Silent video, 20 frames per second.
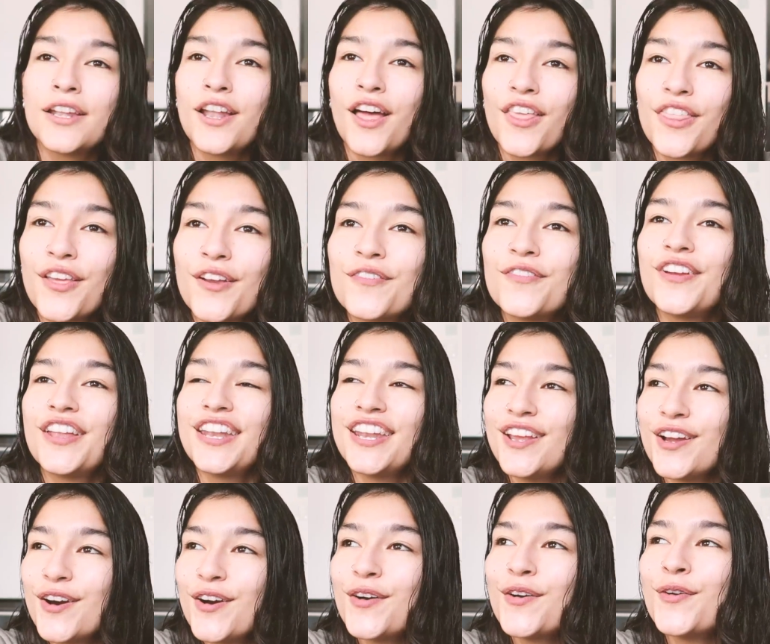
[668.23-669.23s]
Another
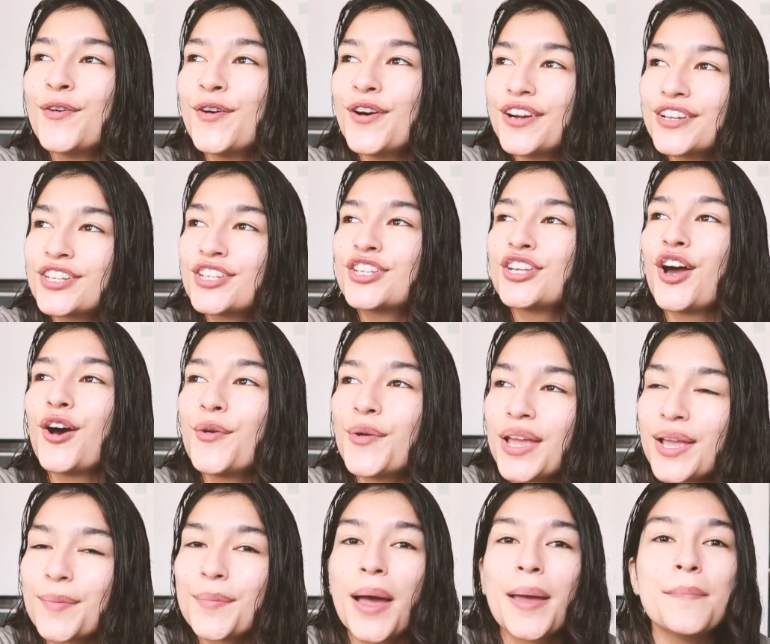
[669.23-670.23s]
video
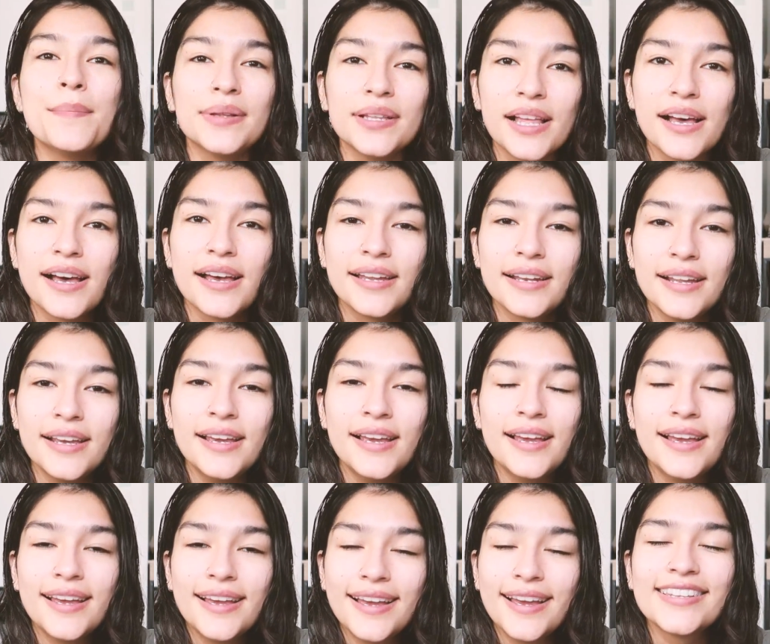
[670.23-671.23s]
showing my blood.
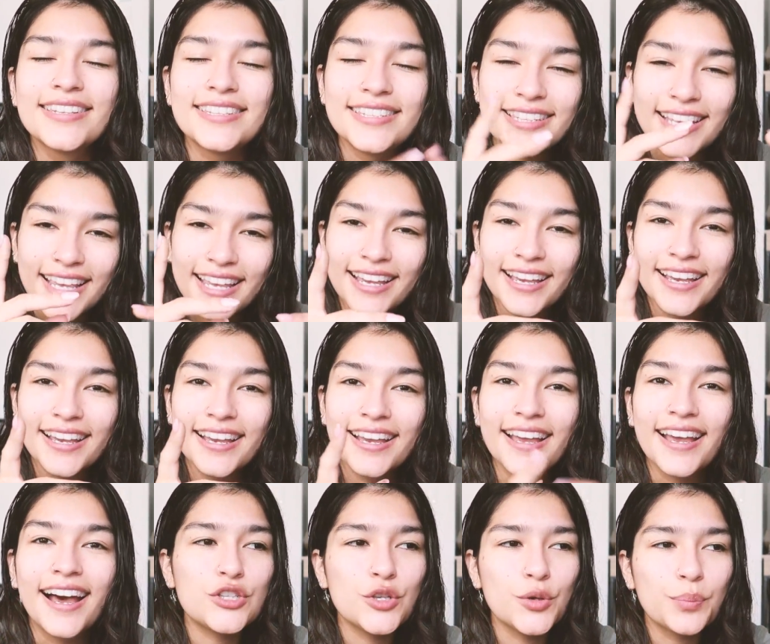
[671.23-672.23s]
Sick.
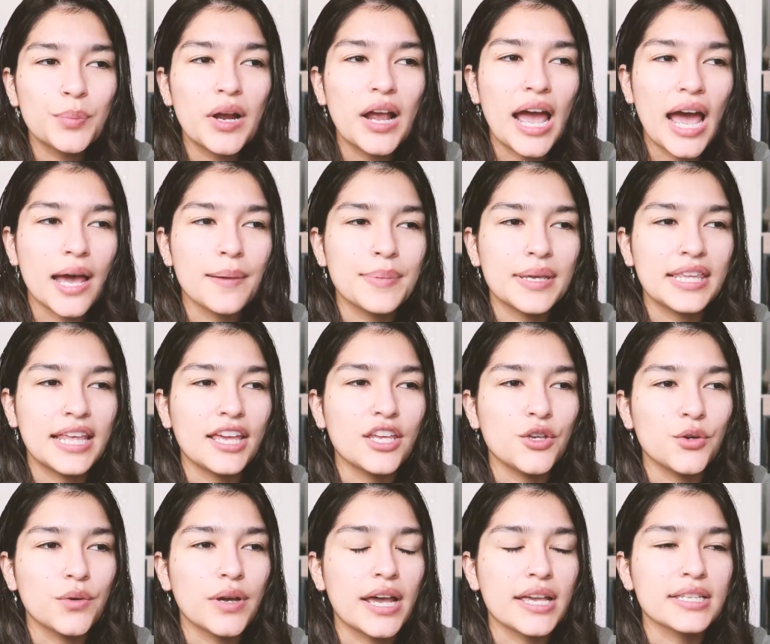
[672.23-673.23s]
Super happy that
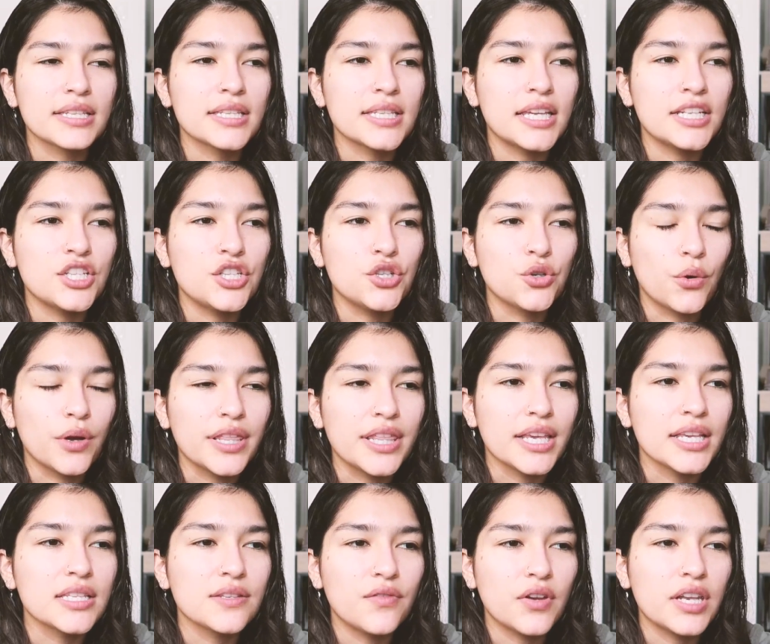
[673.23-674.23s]
you guys enjoy
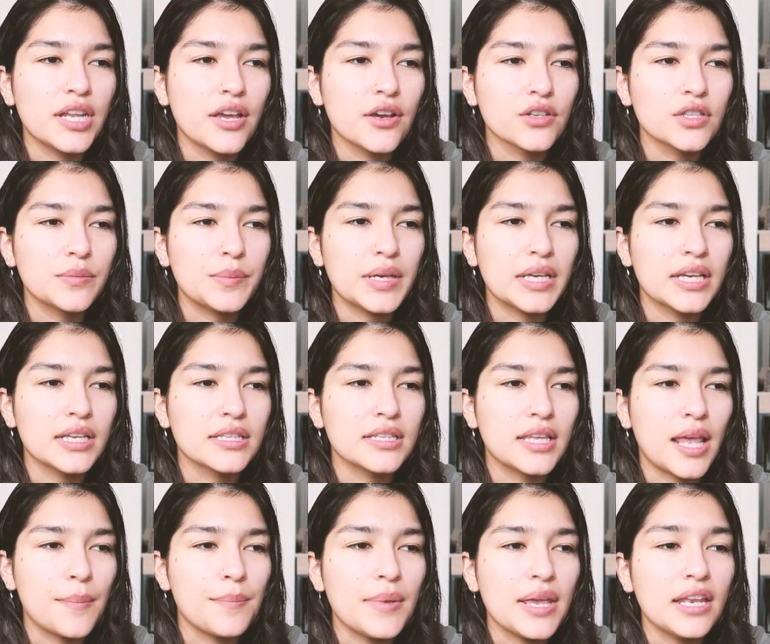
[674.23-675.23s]
these videos, because
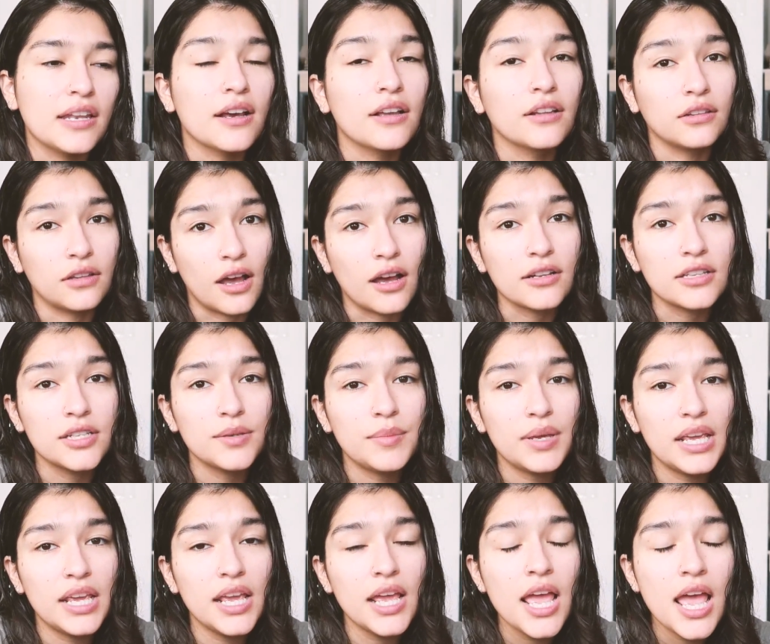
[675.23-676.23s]
they mean a lot to
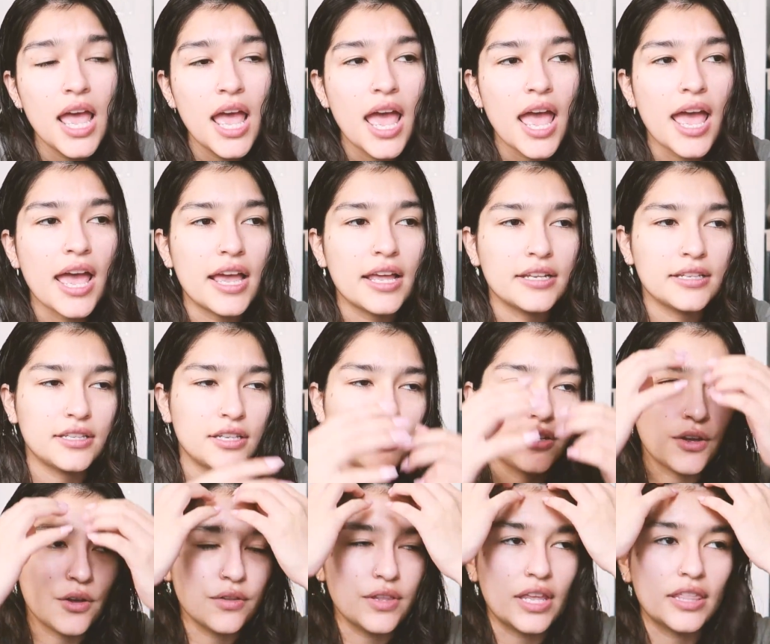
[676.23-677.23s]
me, and to
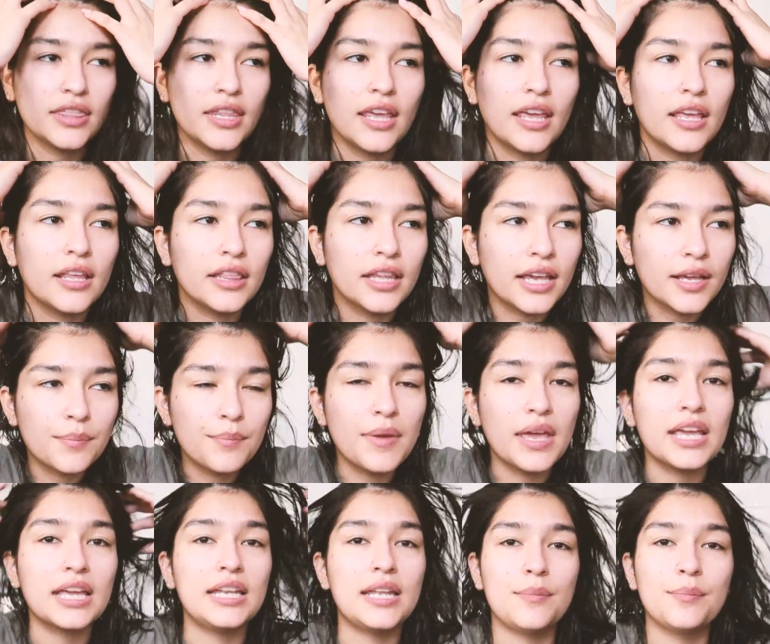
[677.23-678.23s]
know that they, like,
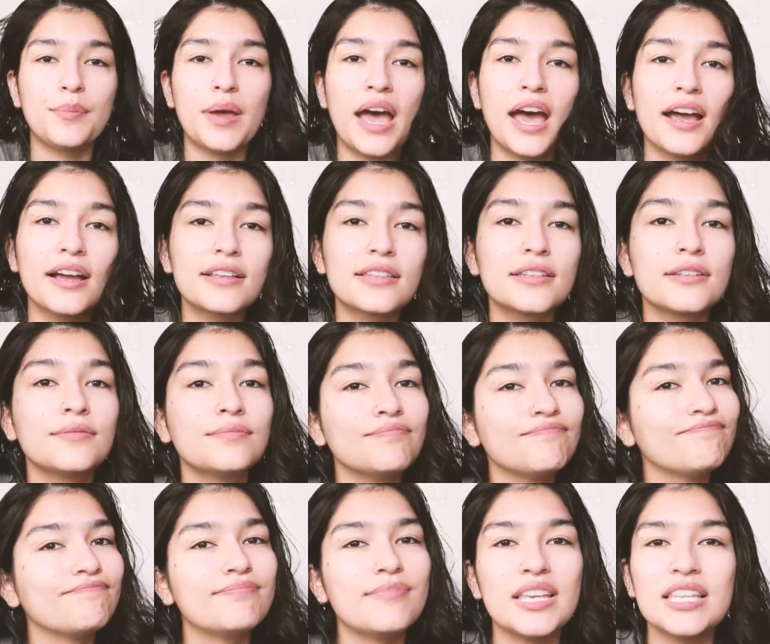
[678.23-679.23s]
make an impact
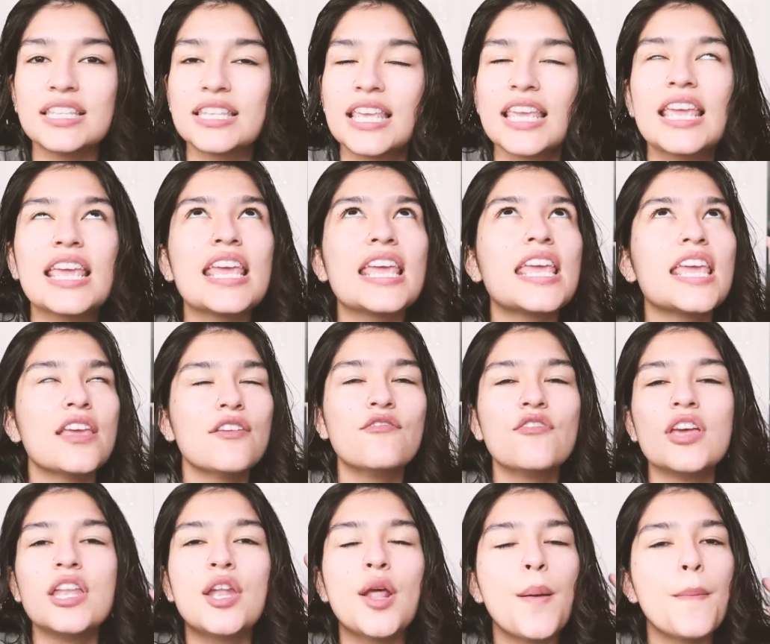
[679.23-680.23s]
means
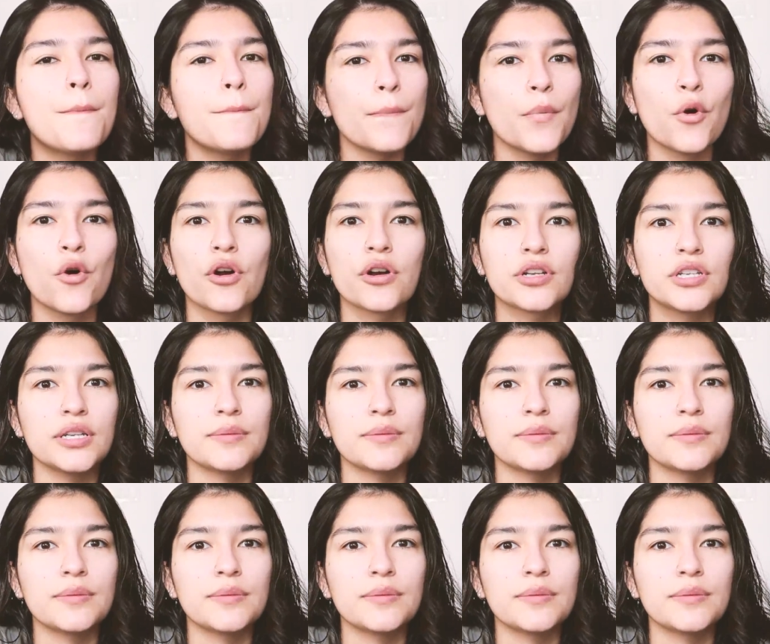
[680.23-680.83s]
even more